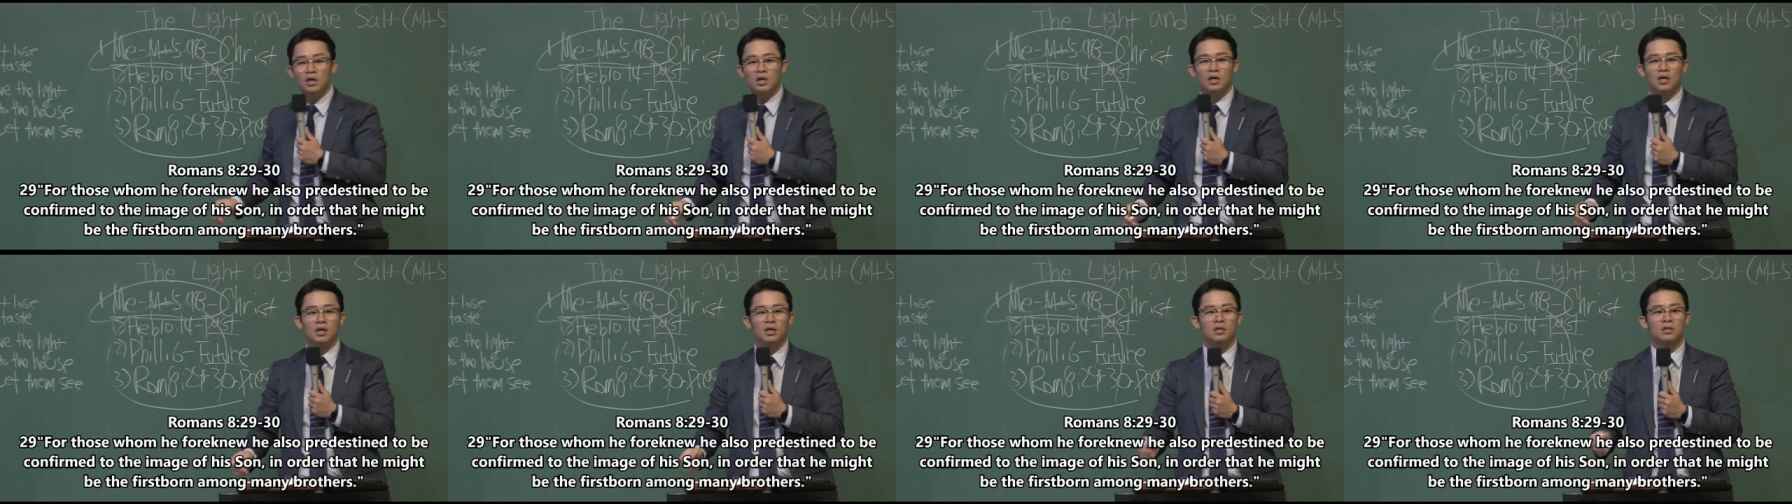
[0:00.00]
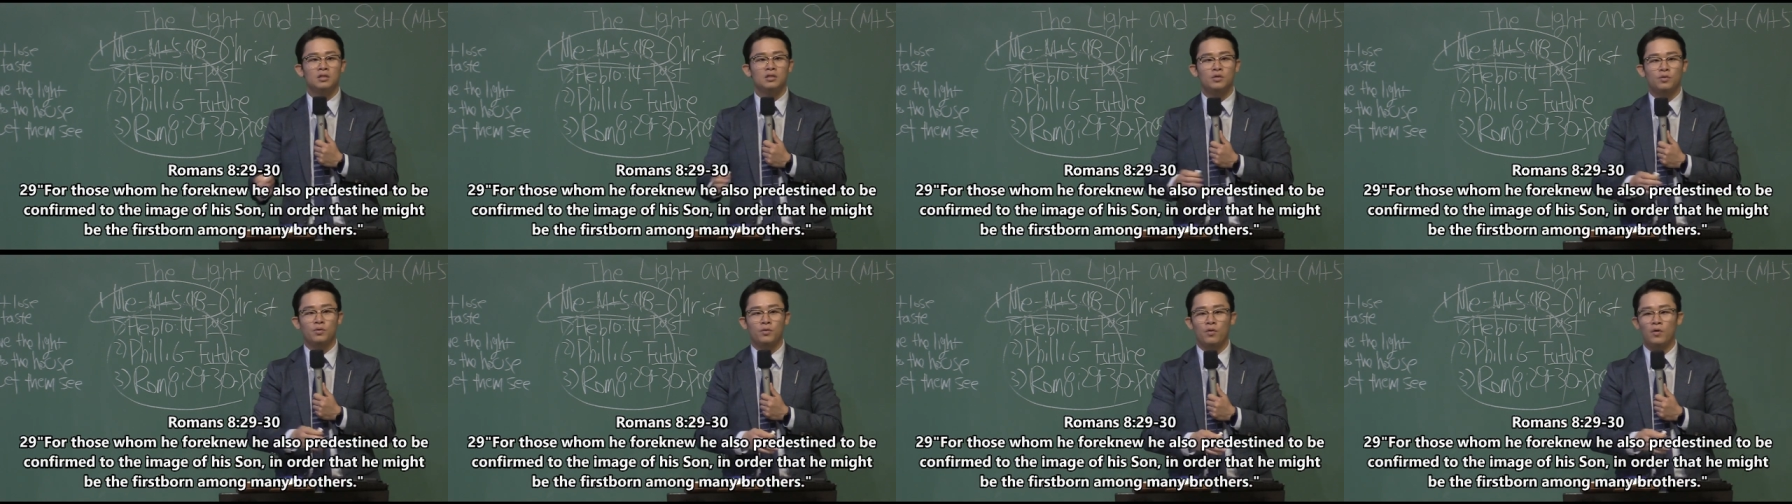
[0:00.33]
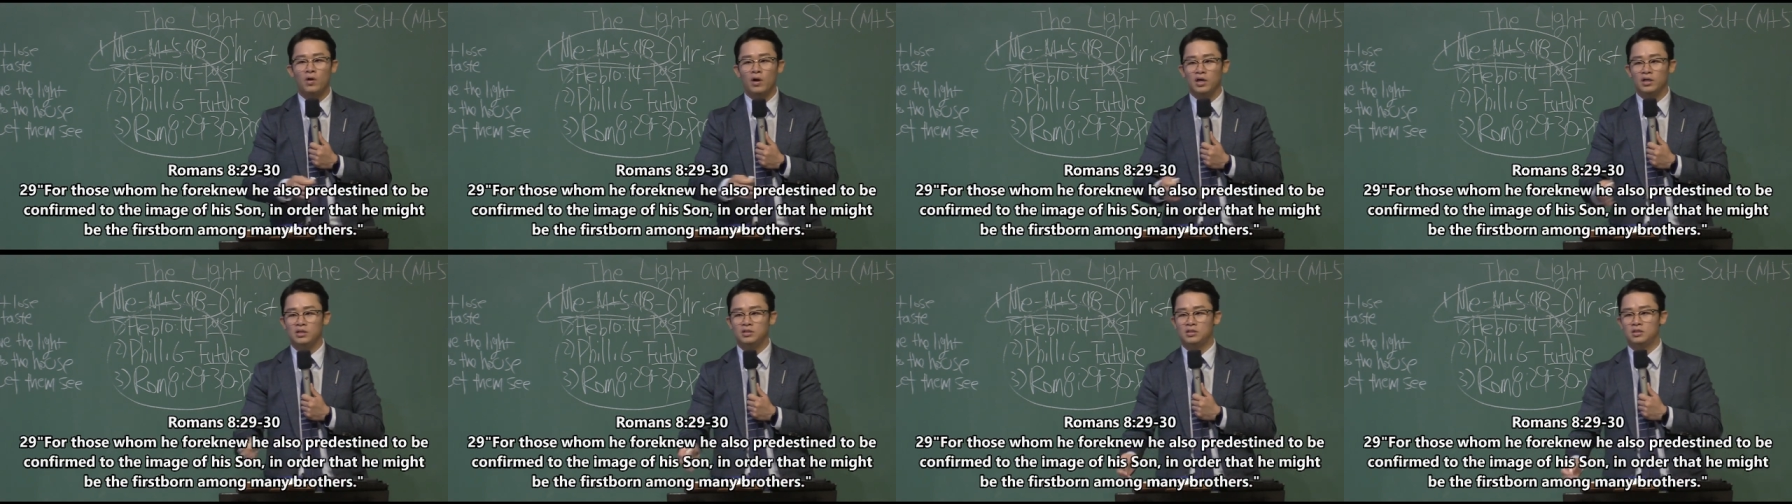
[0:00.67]
in
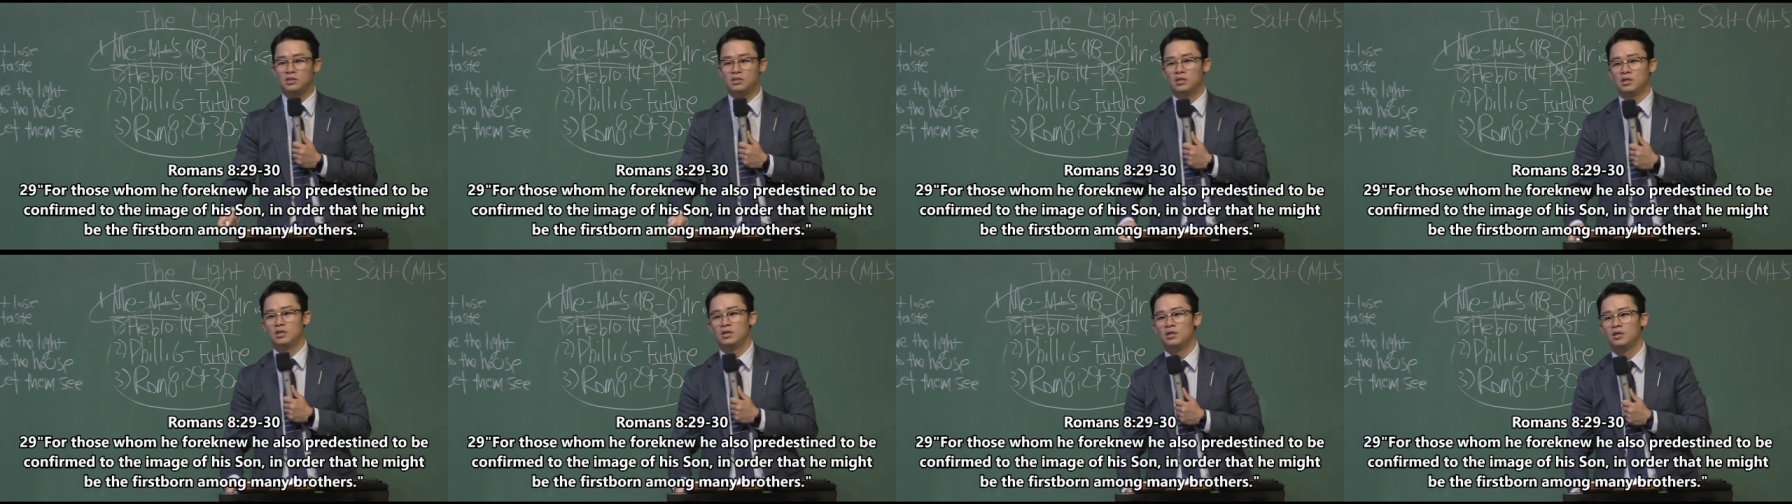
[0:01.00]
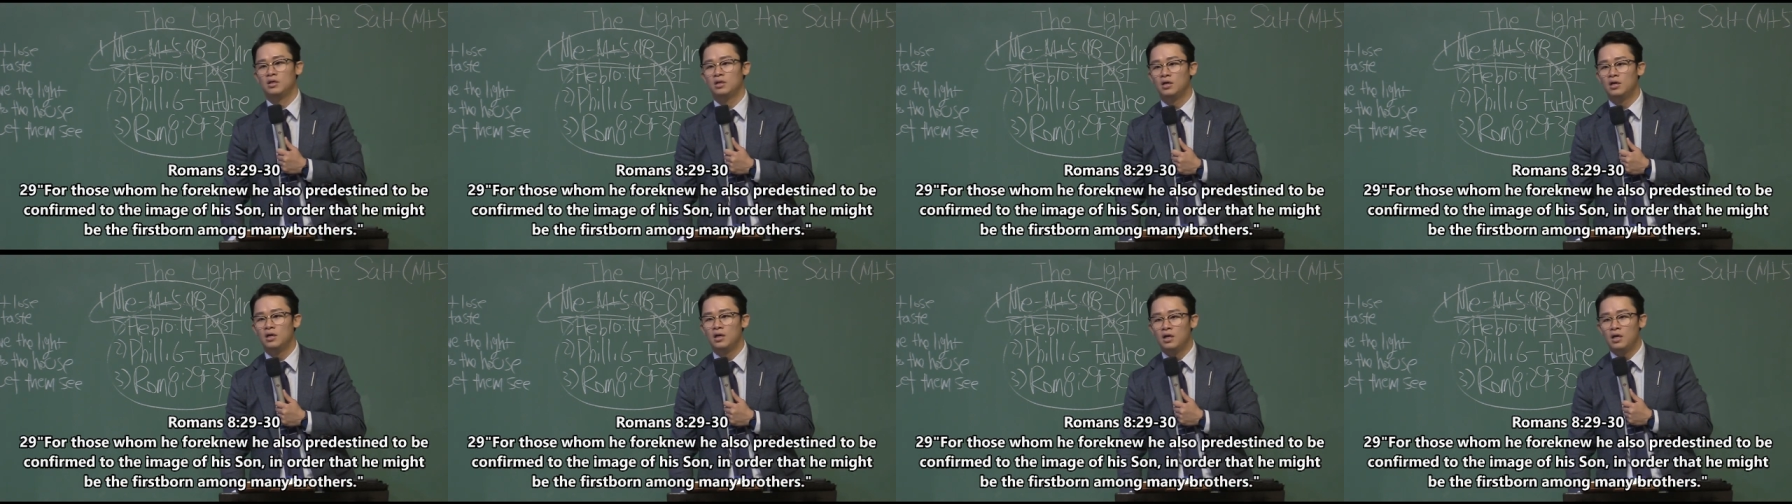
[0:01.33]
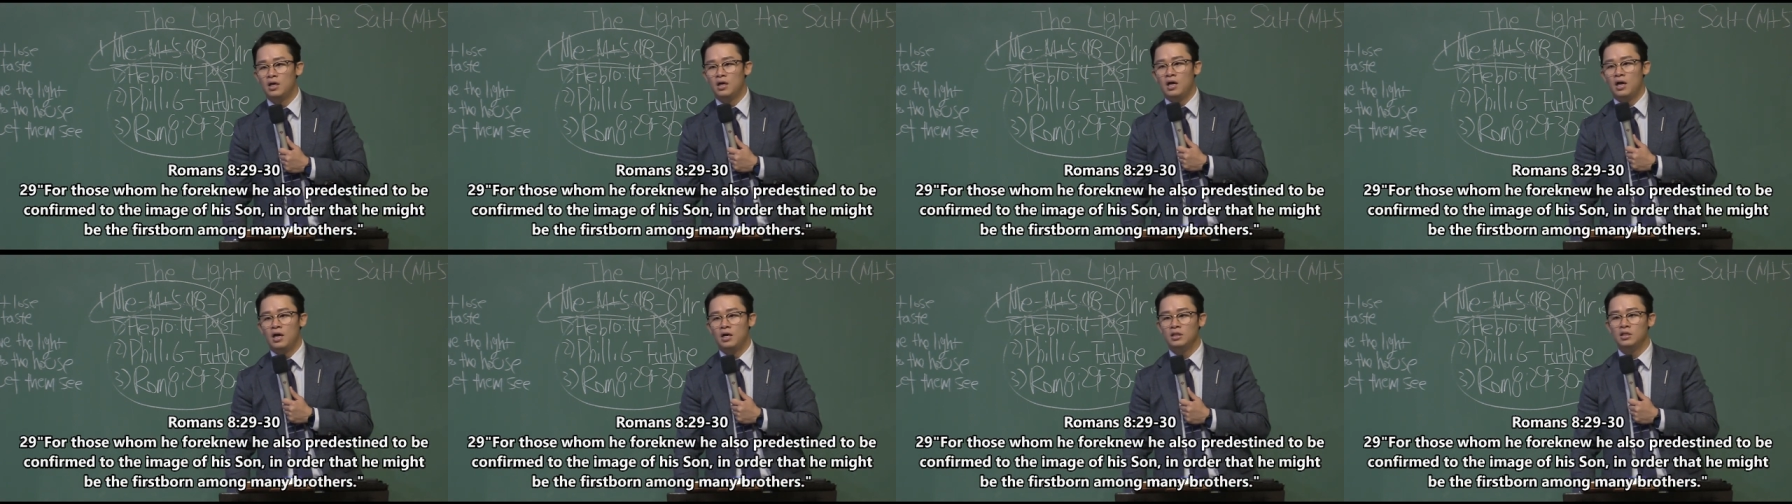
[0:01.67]
Christ
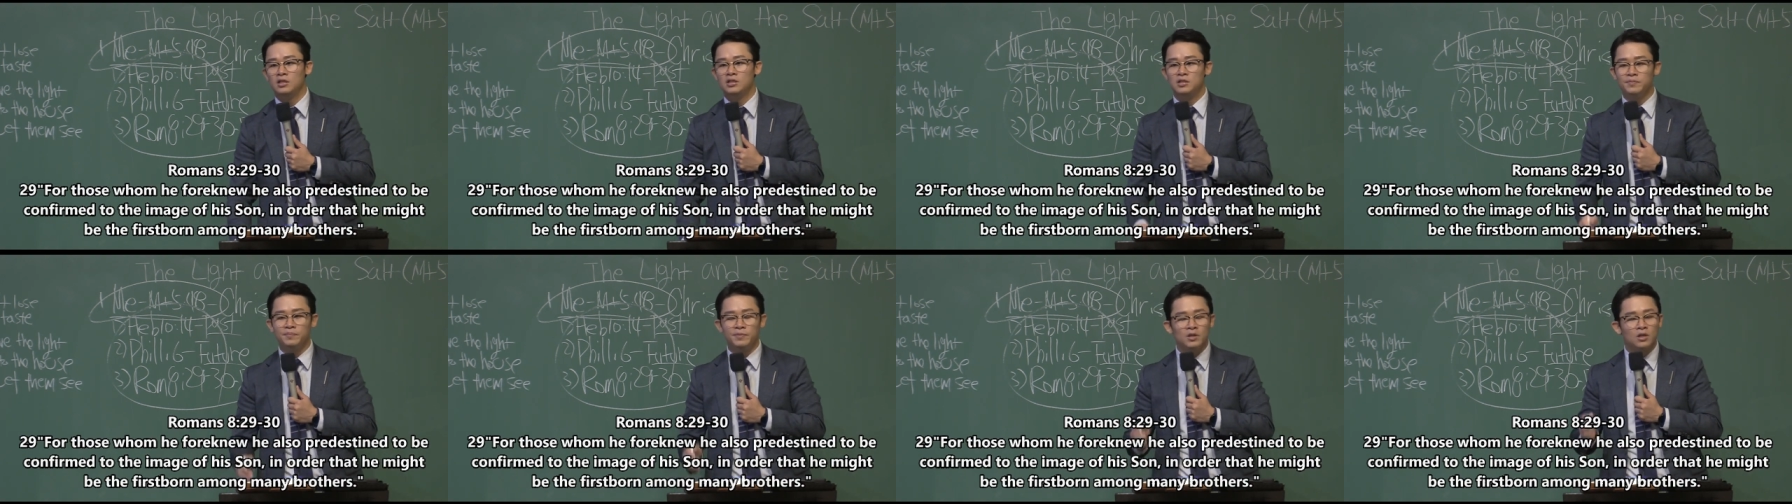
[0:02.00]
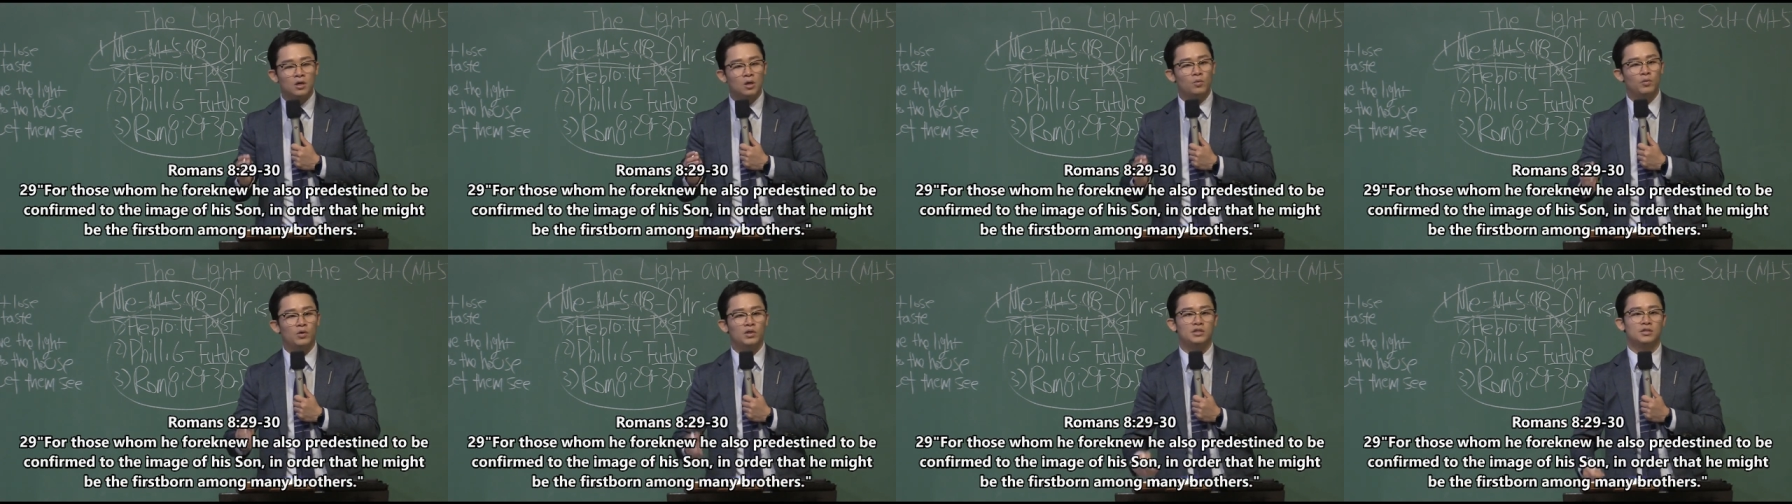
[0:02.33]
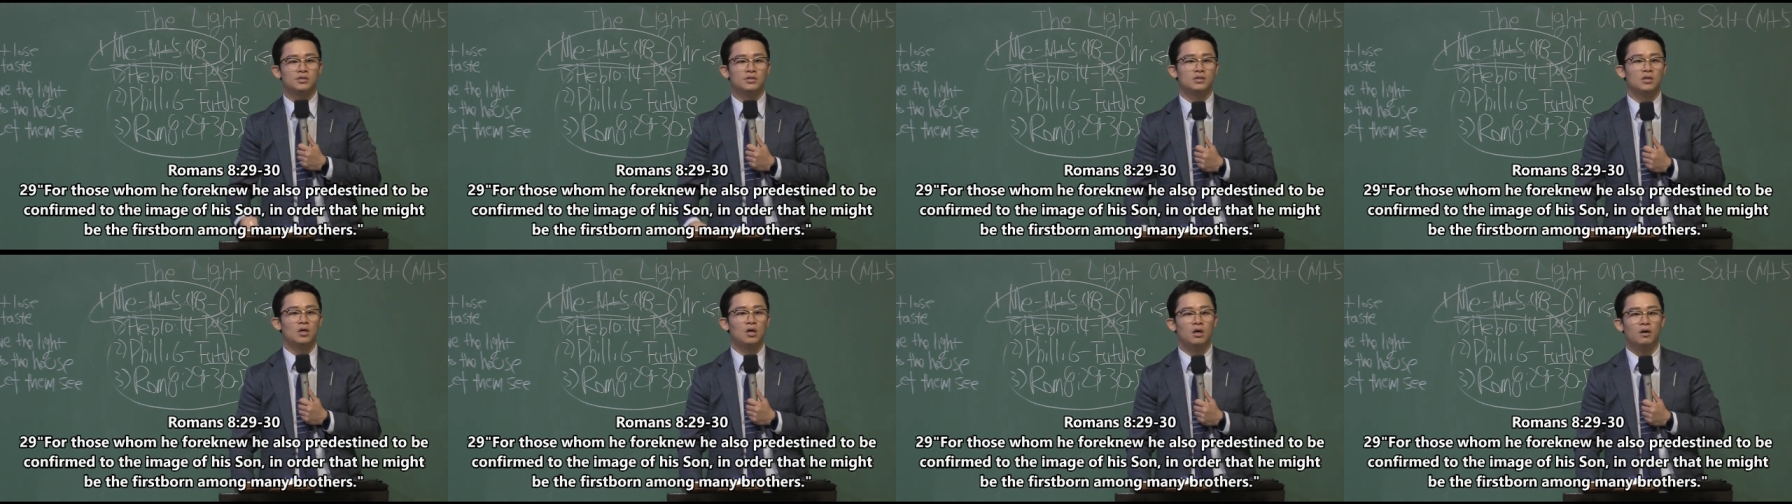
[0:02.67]
and it's been already
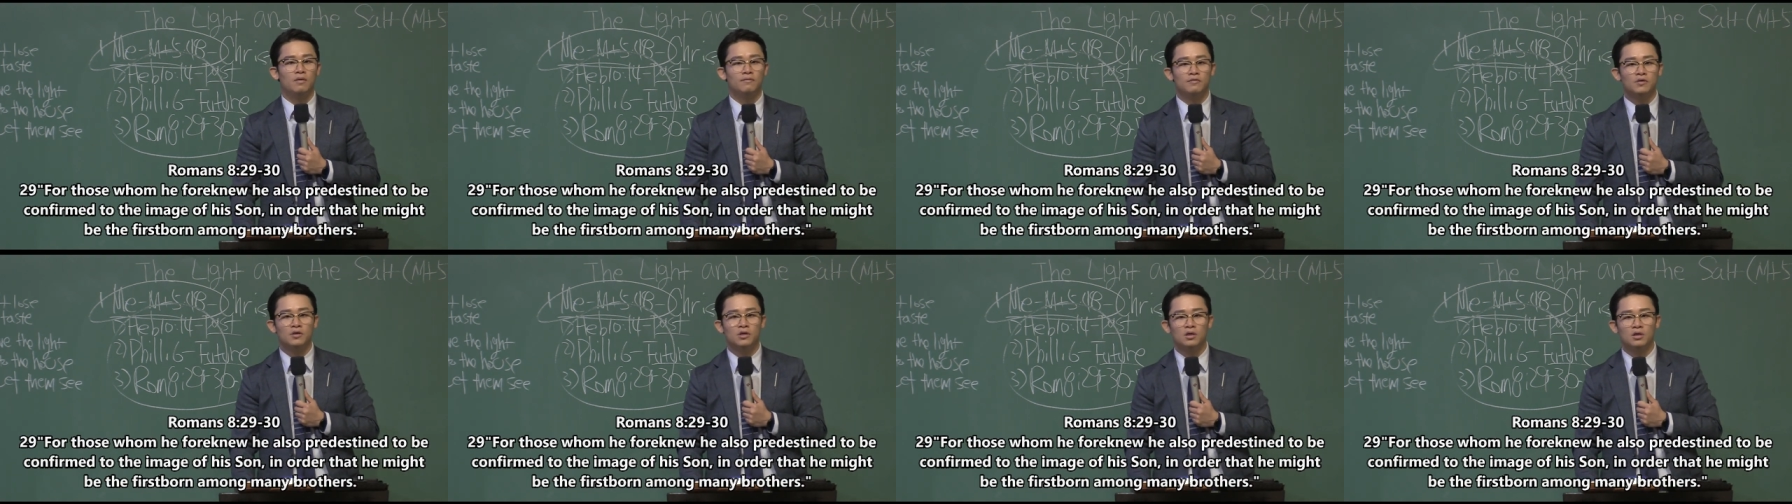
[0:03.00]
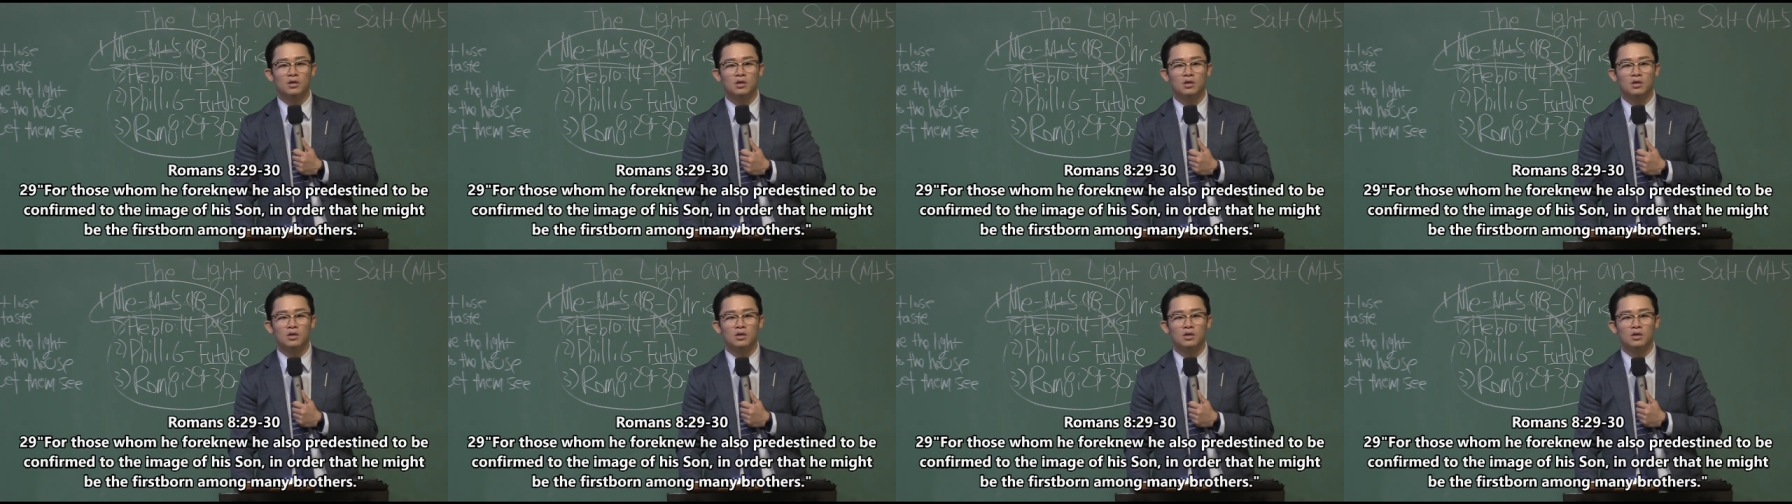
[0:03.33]
solved.